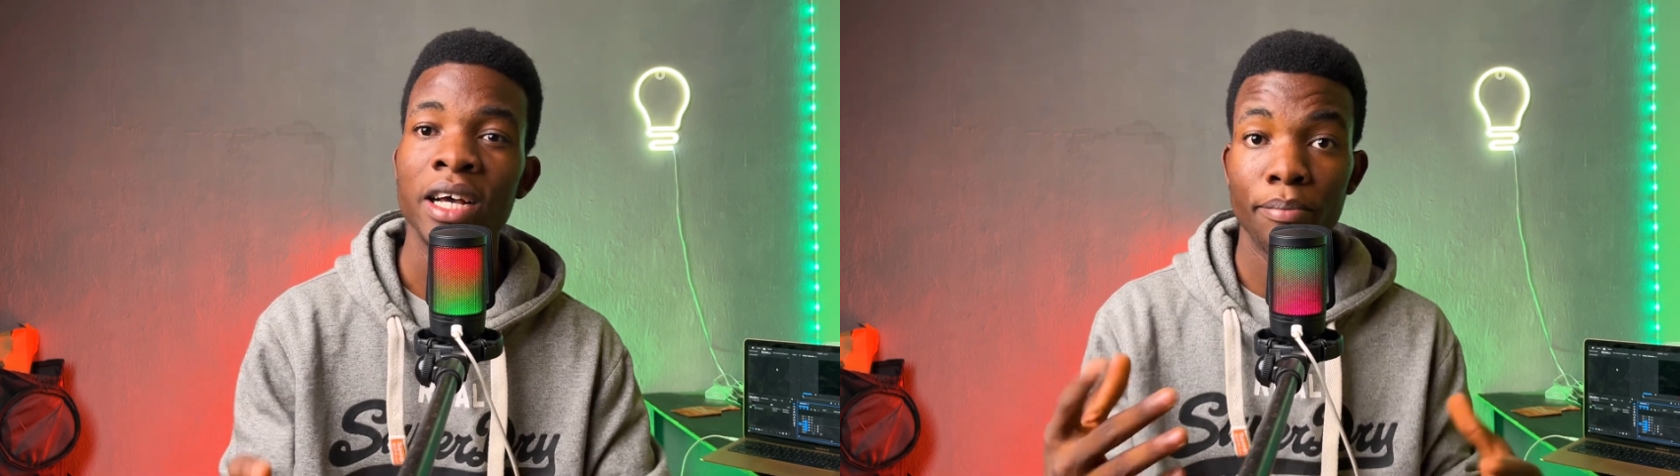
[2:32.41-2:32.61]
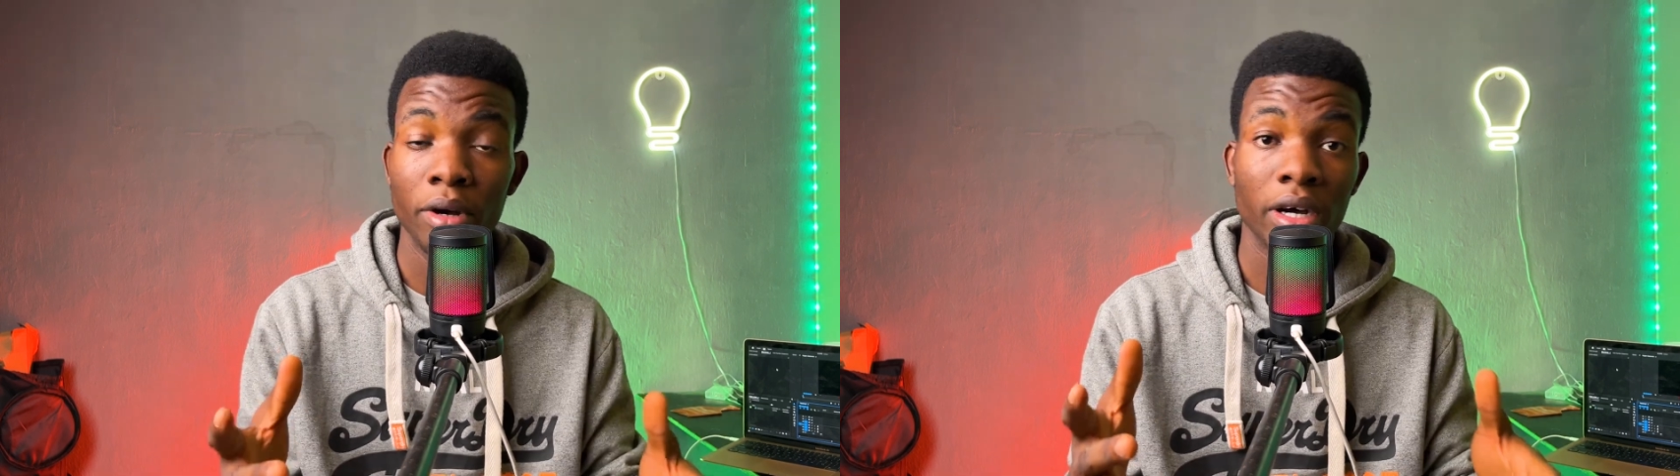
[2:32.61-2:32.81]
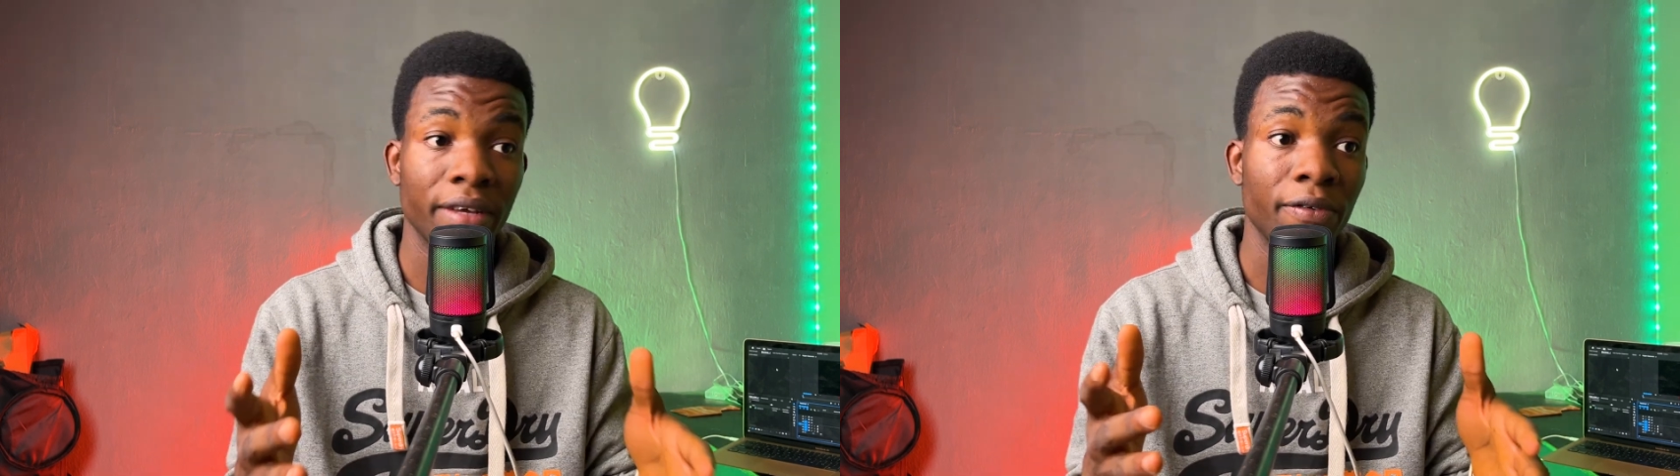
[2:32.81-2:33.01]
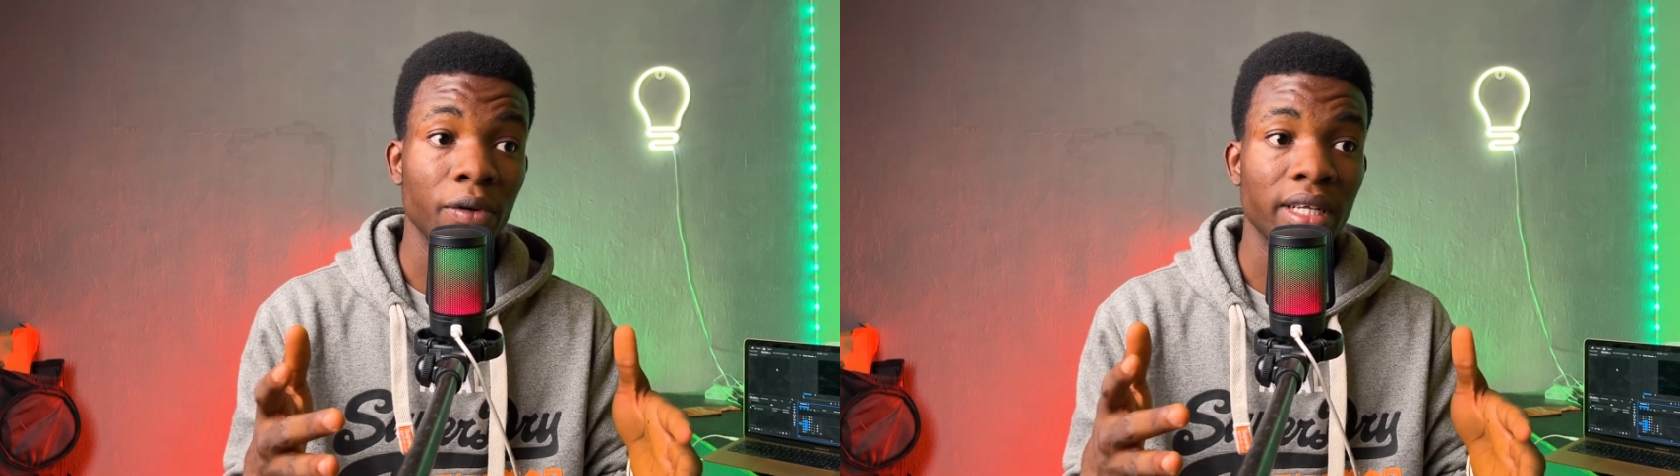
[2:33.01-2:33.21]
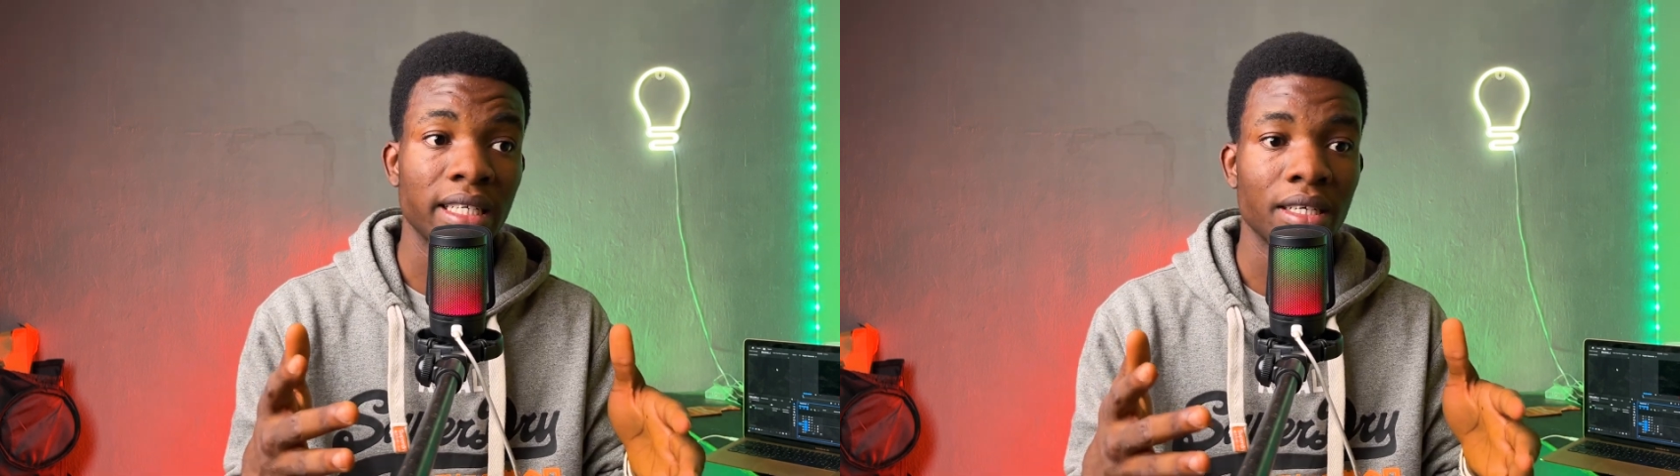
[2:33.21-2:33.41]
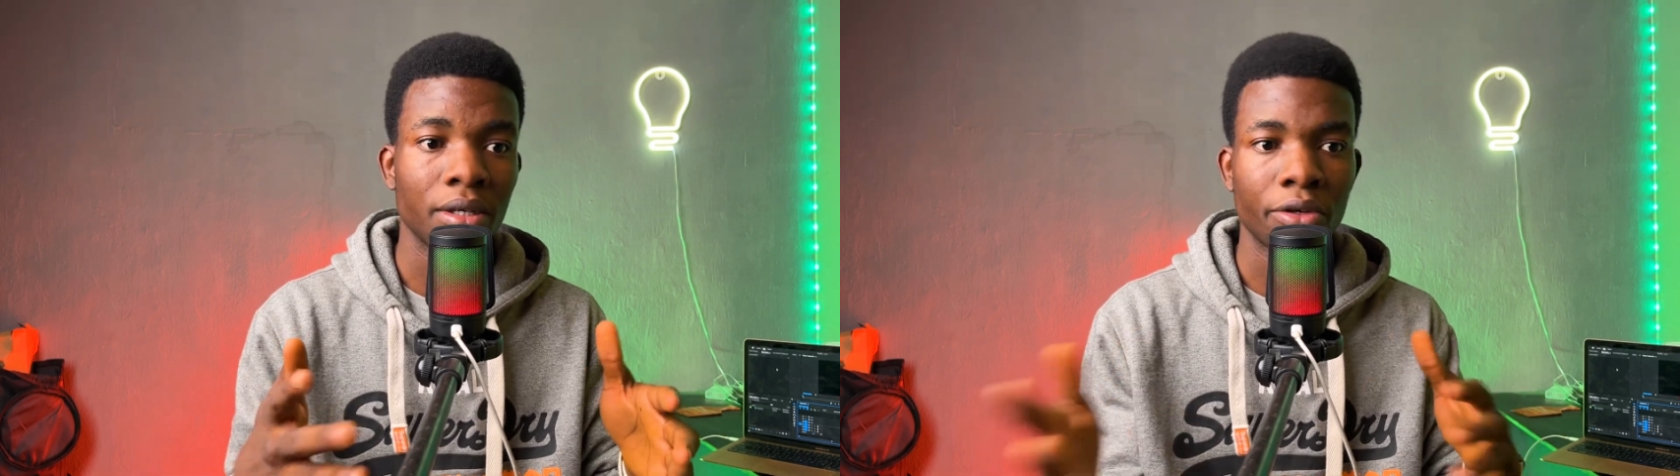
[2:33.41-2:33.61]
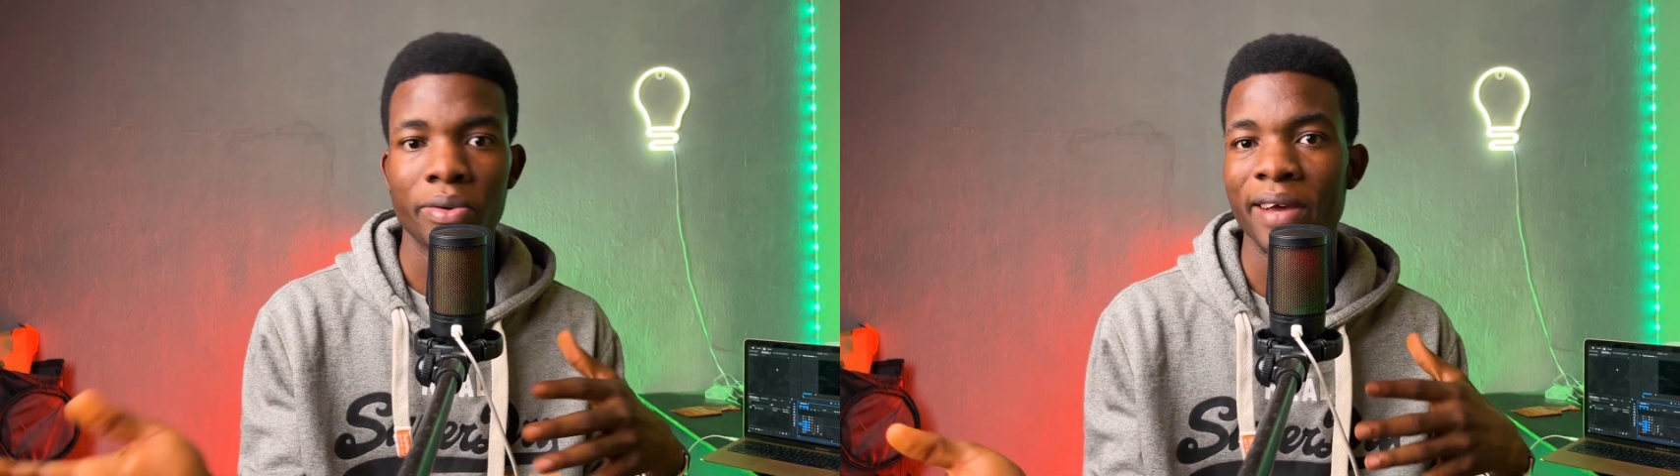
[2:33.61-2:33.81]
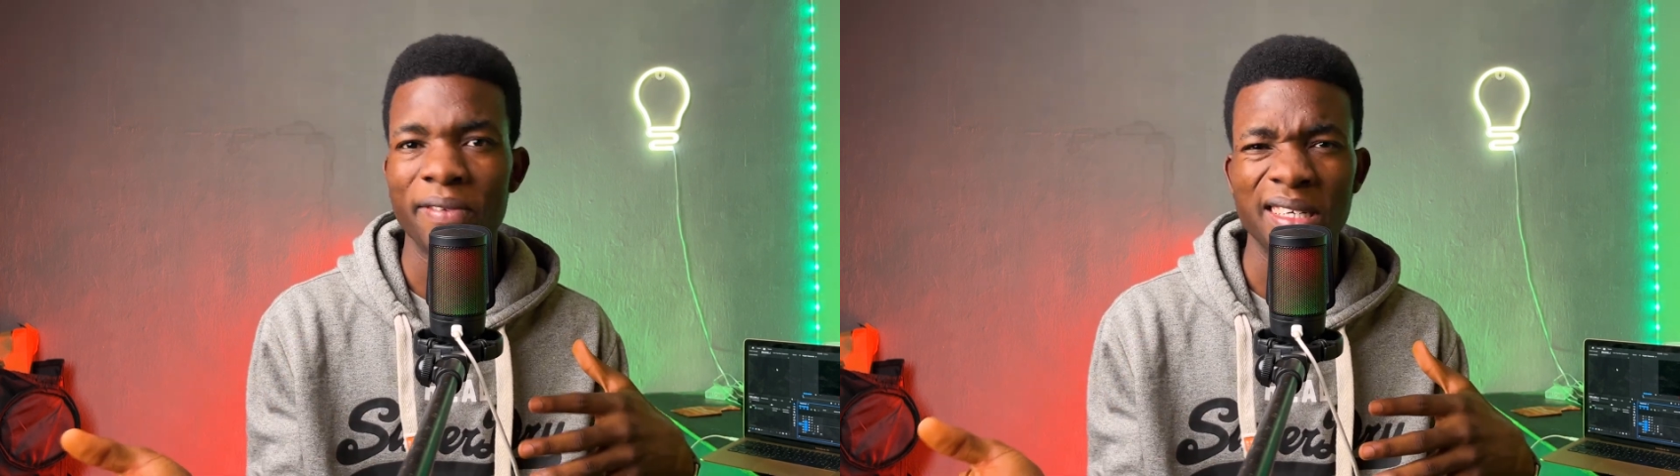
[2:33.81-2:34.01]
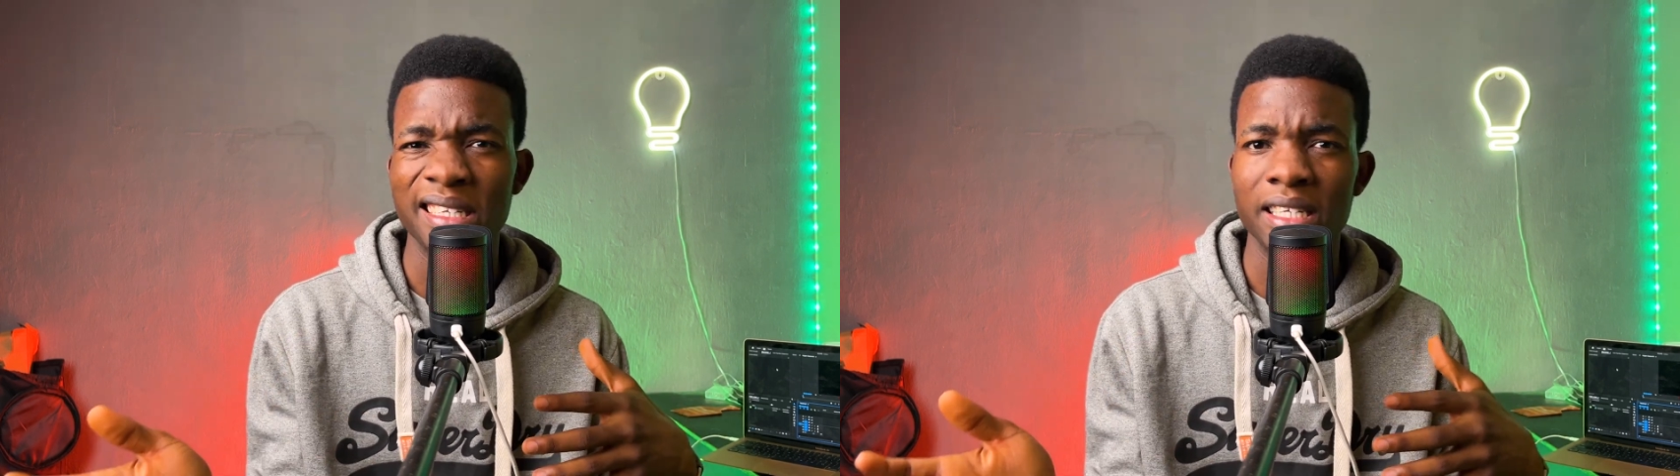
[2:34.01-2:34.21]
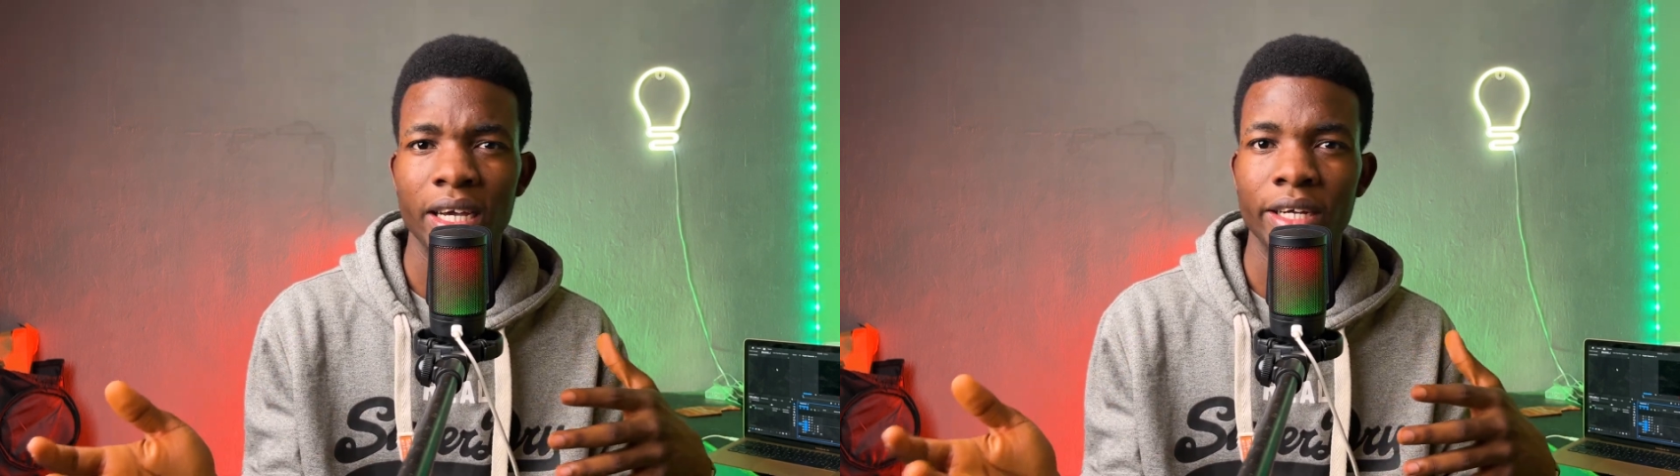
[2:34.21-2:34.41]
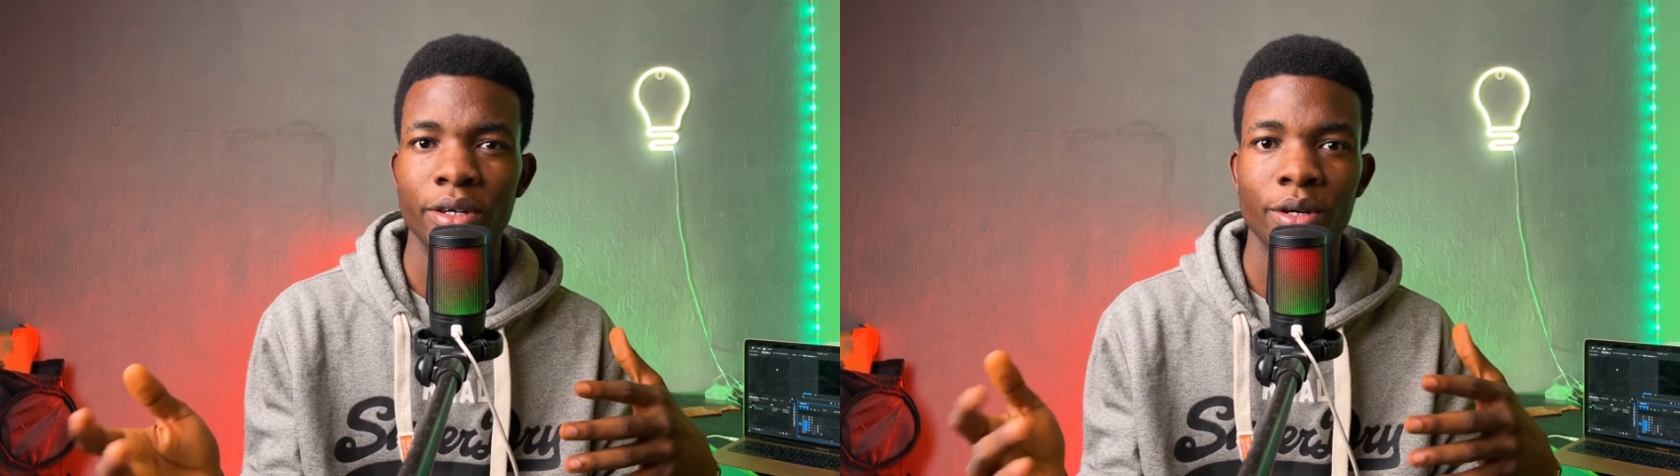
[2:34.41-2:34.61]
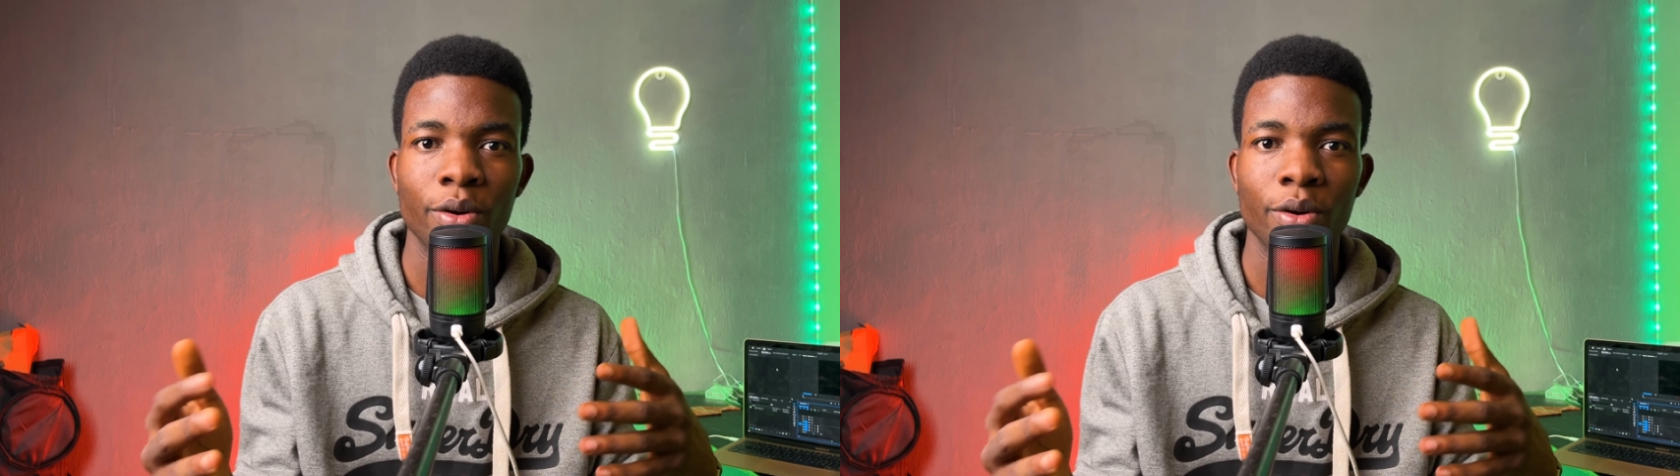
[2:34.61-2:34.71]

But if you're like a graphic designer